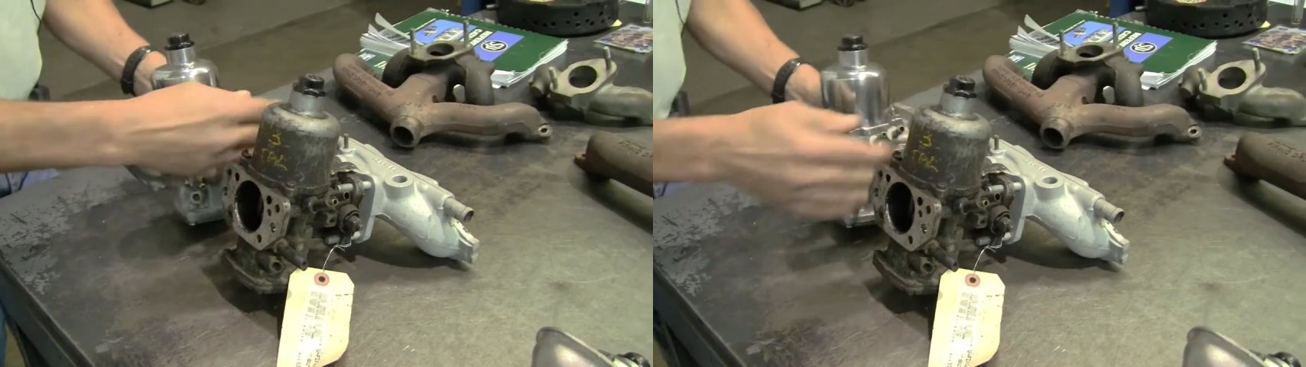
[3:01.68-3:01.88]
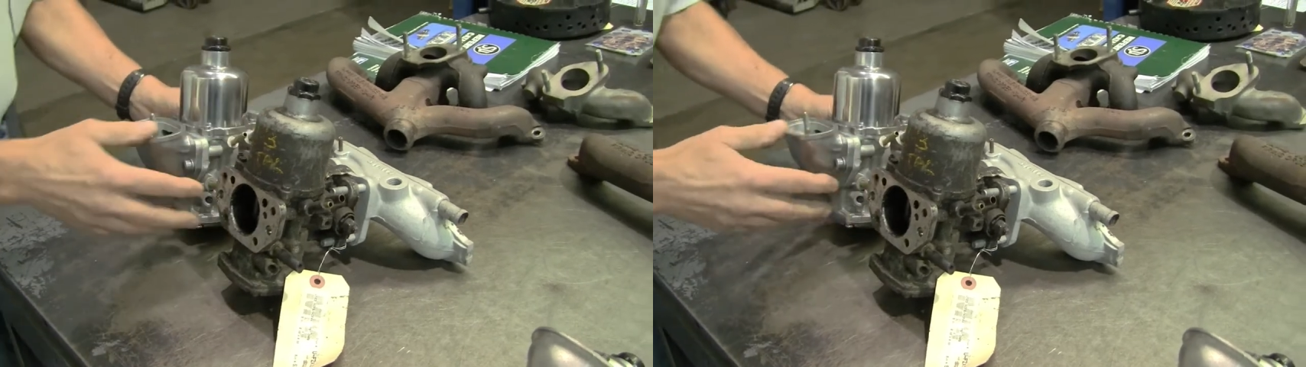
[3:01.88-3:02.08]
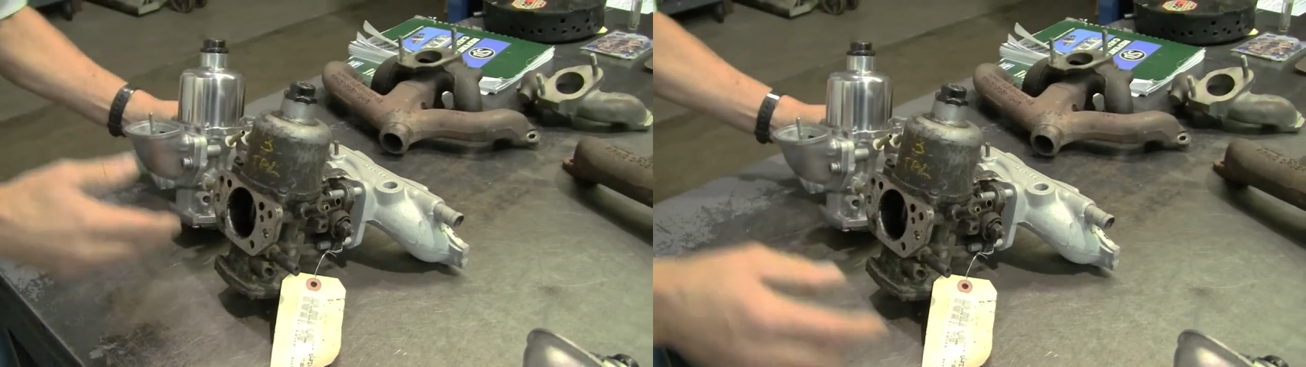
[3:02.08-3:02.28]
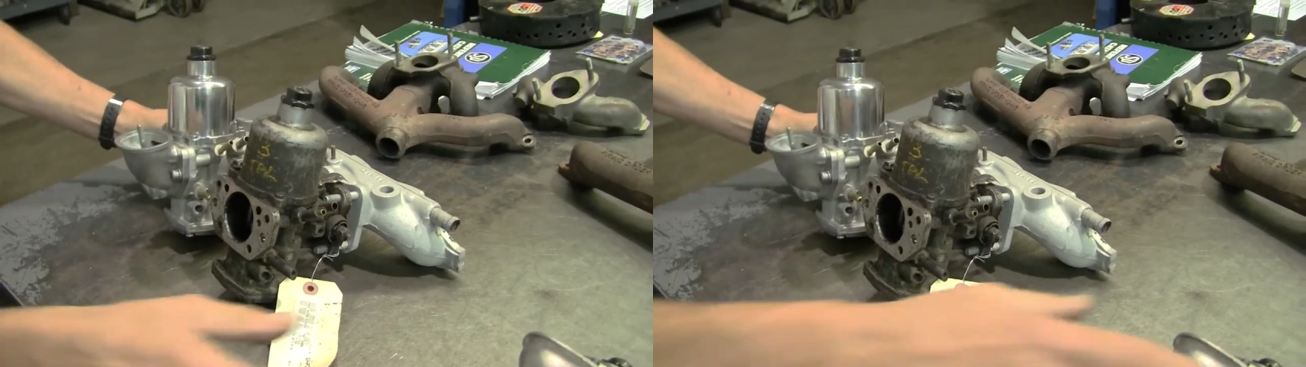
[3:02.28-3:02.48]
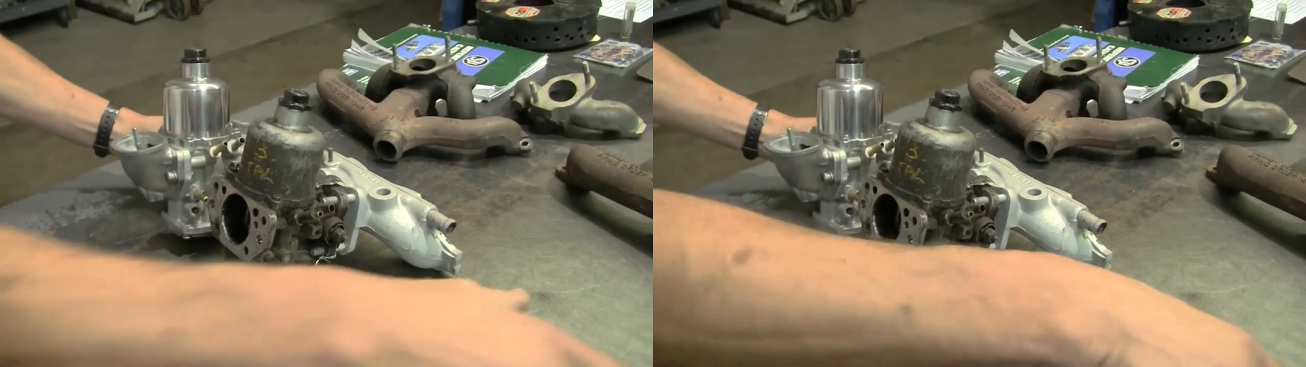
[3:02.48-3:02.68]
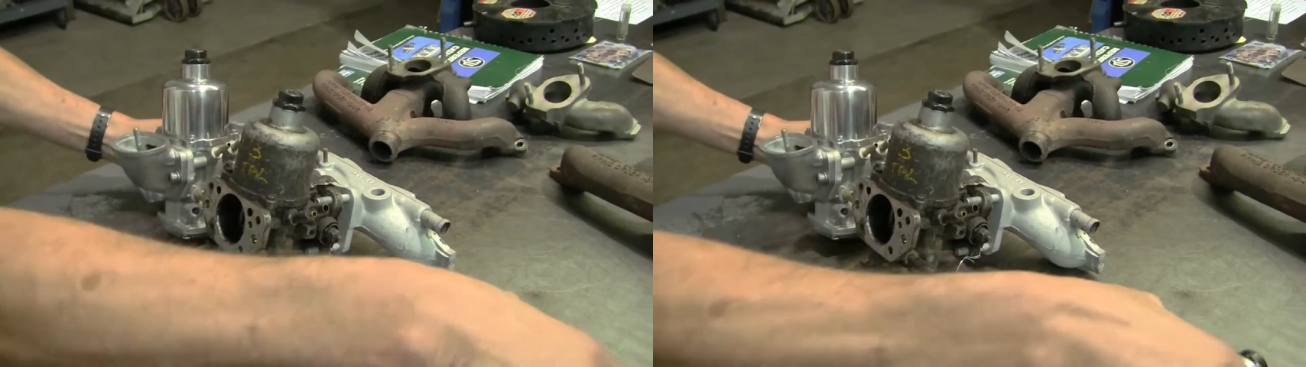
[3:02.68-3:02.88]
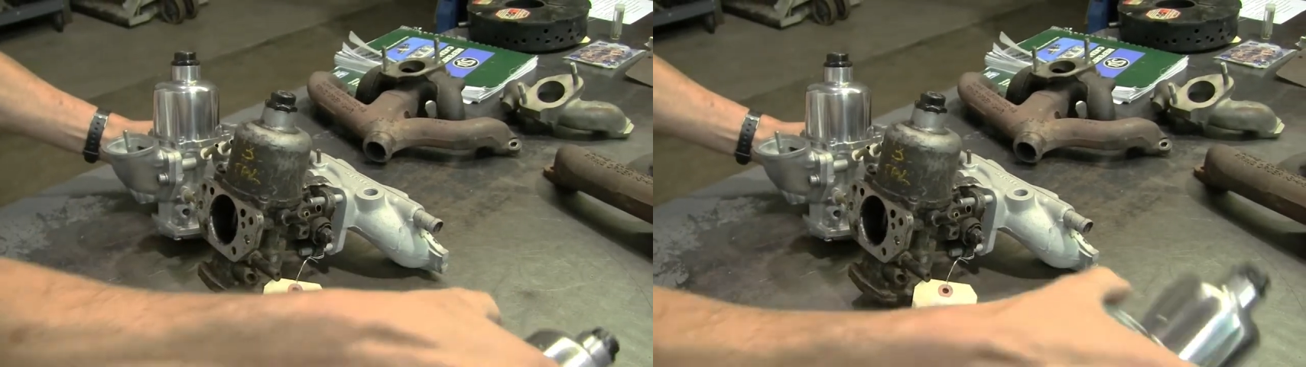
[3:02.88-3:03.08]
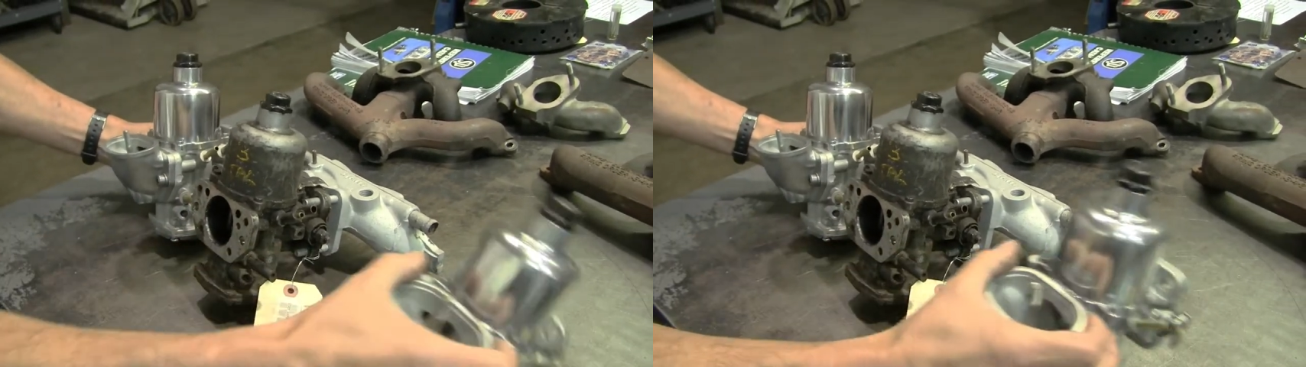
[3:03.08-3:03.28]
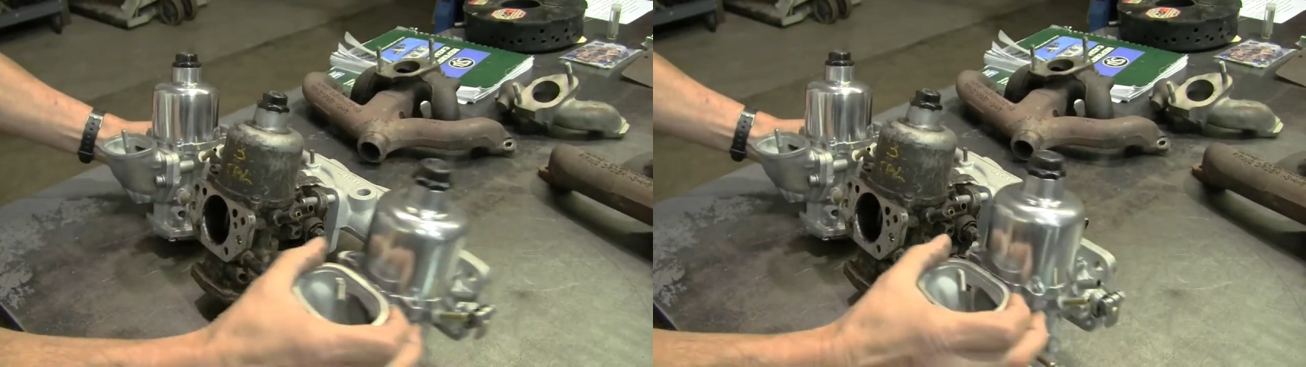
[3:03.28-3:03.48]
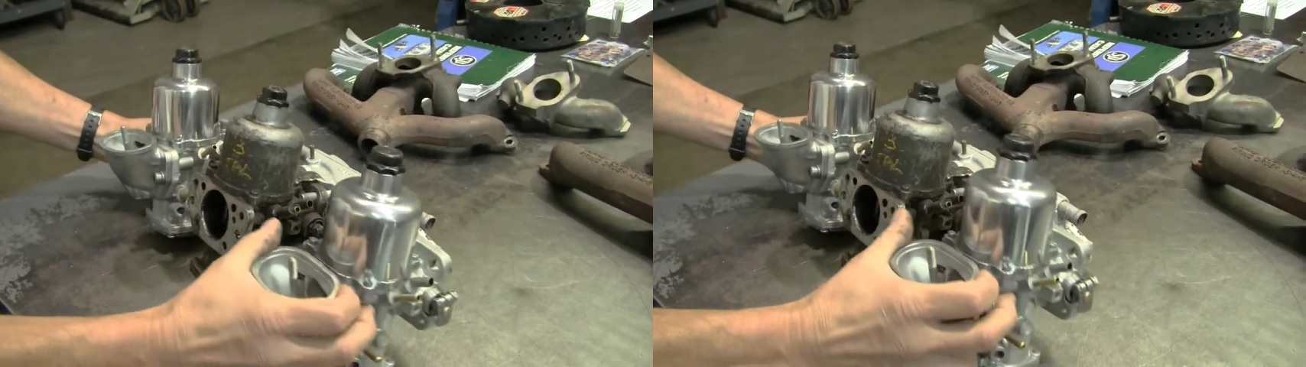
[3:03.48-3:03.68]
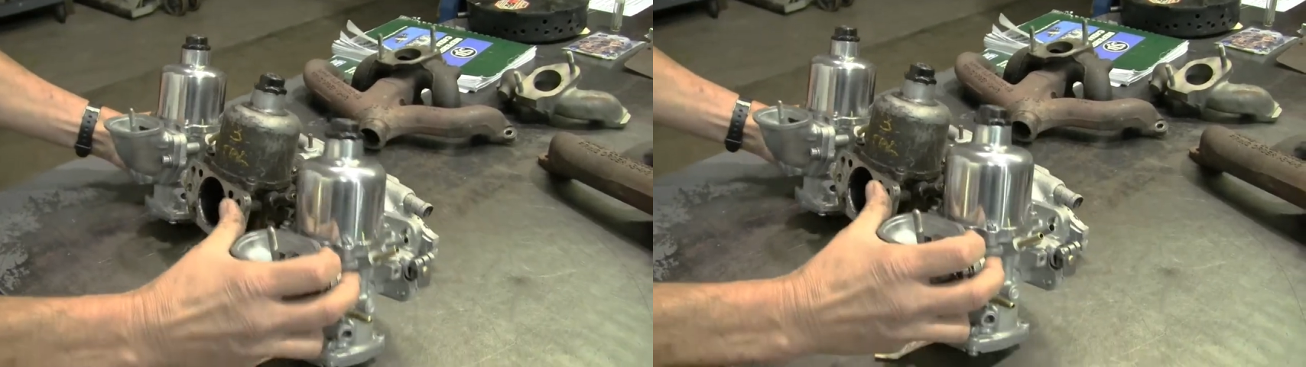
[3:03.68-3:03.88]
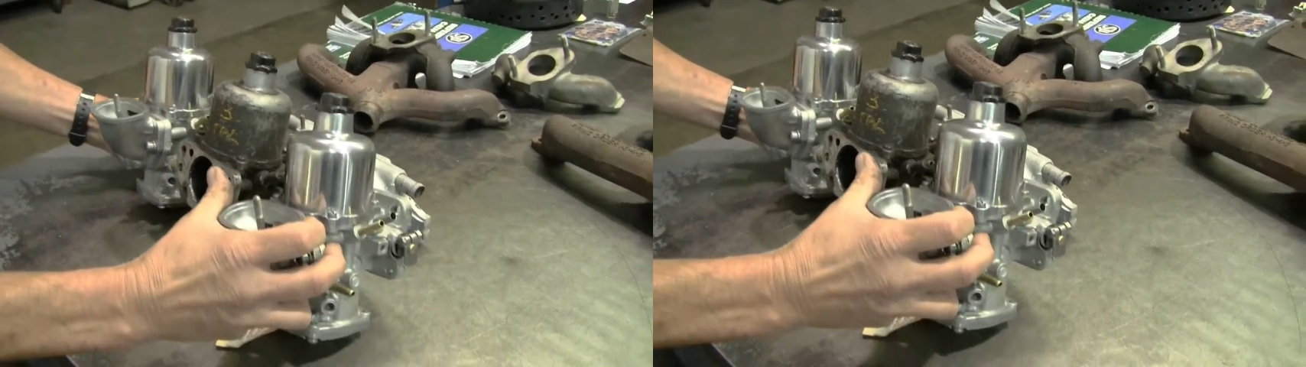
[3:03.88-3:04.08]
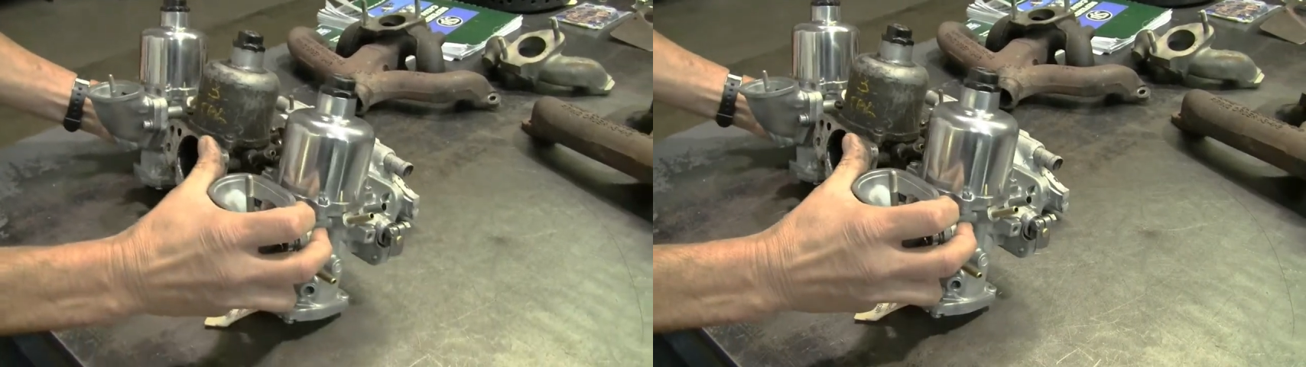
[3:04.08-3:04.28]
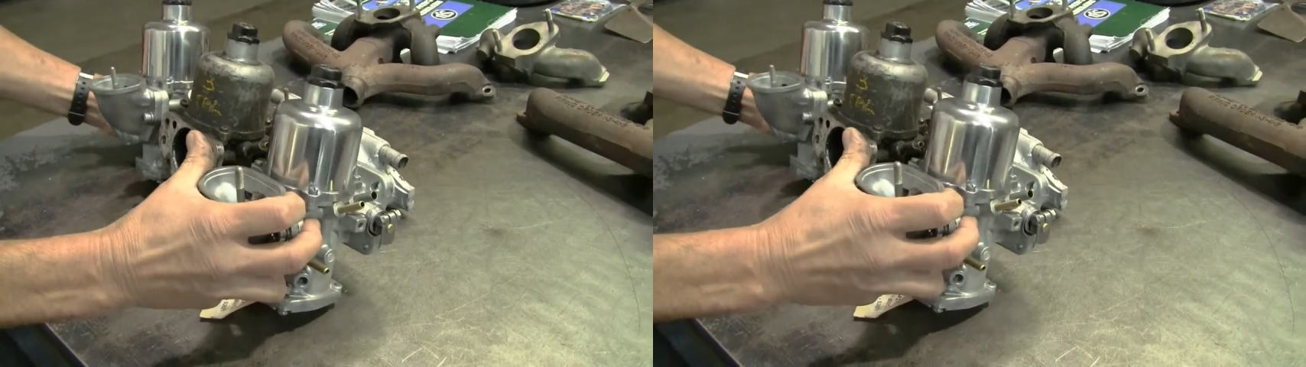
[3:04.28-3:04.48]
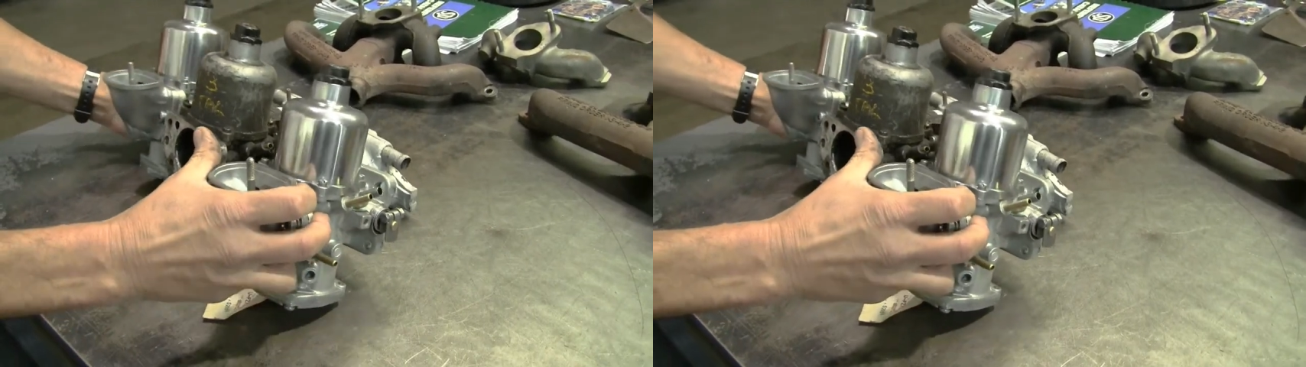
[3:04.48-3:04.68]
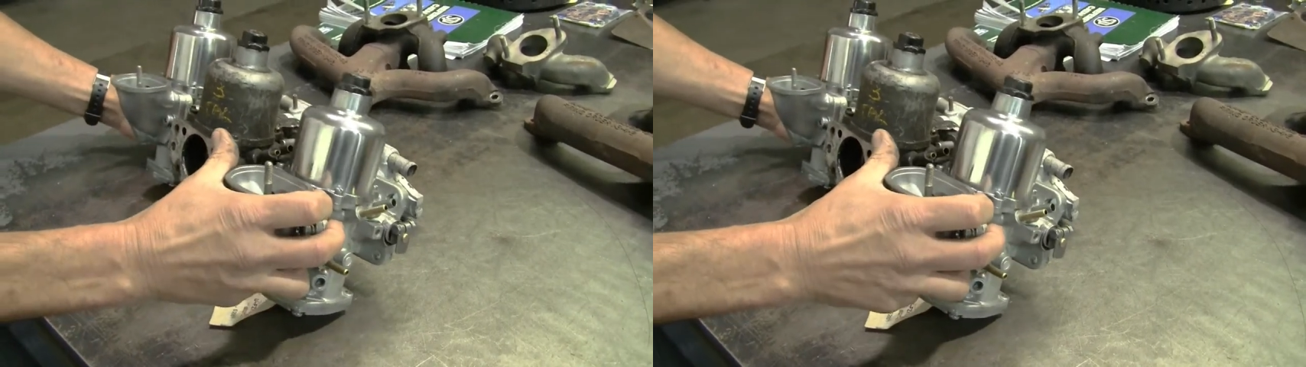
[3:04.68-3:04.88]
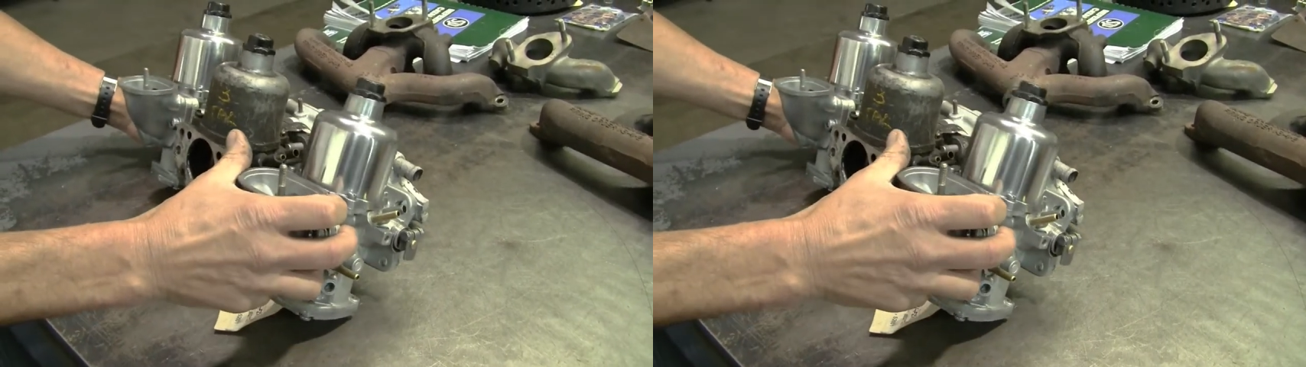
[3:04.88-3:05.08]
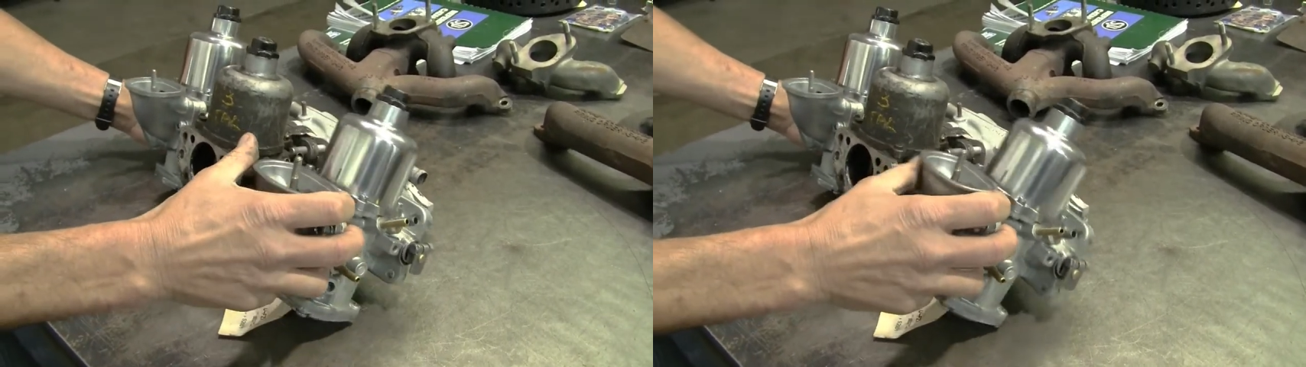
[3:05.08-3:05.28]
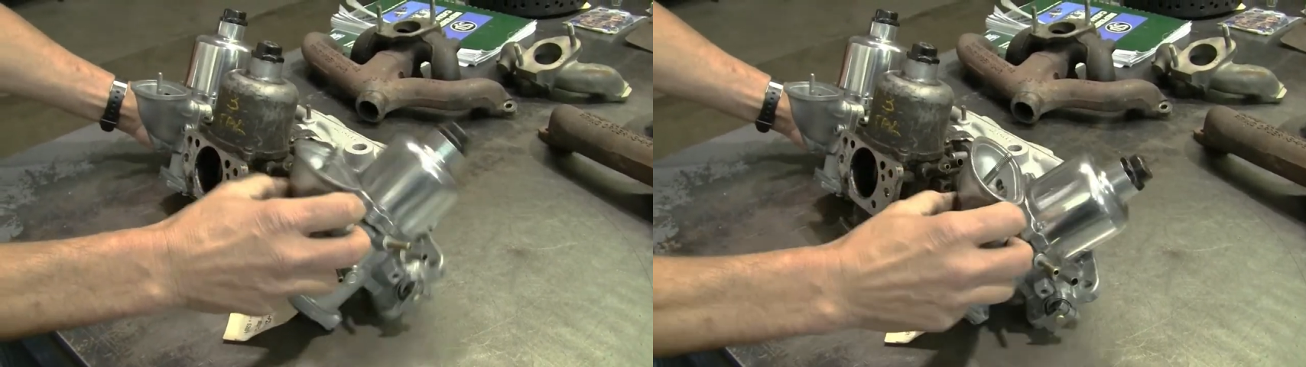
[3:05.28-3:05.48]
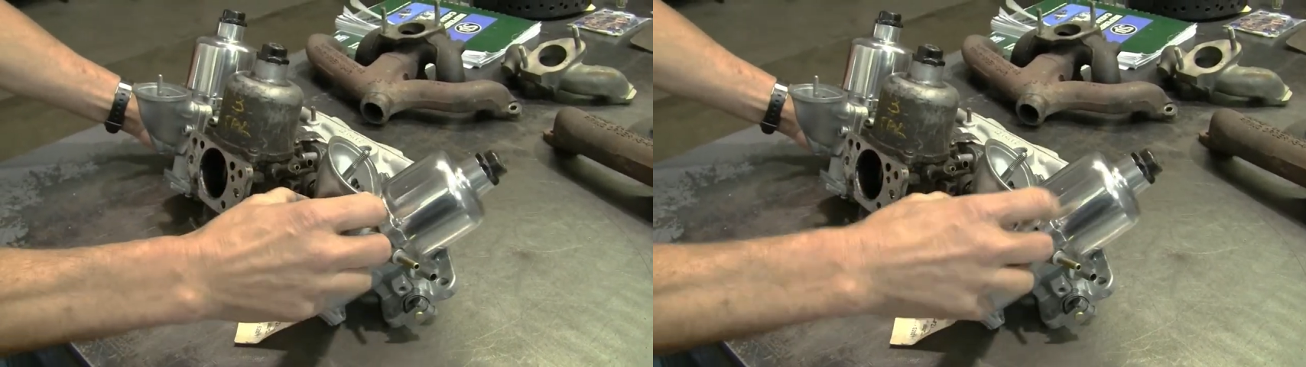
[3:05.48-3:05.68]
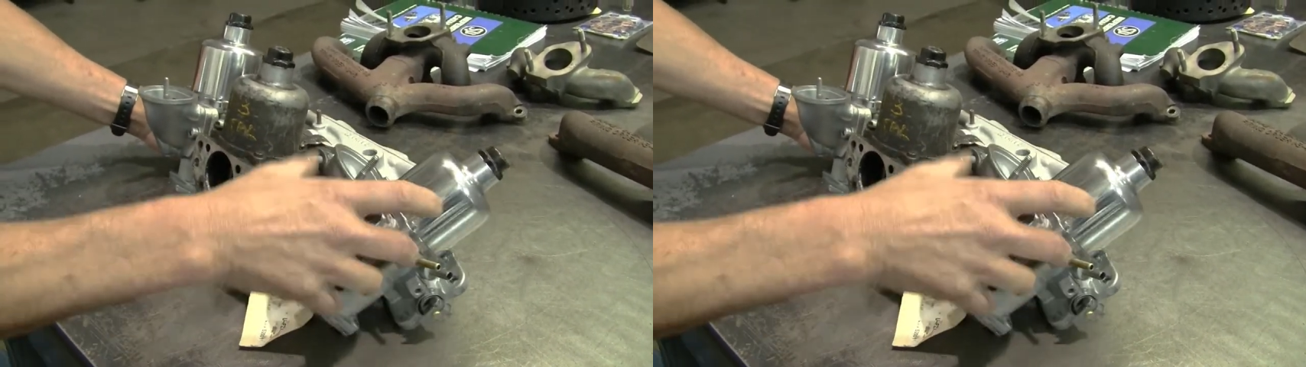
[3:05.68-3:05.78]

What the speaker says: Nobody's mouth can be seen.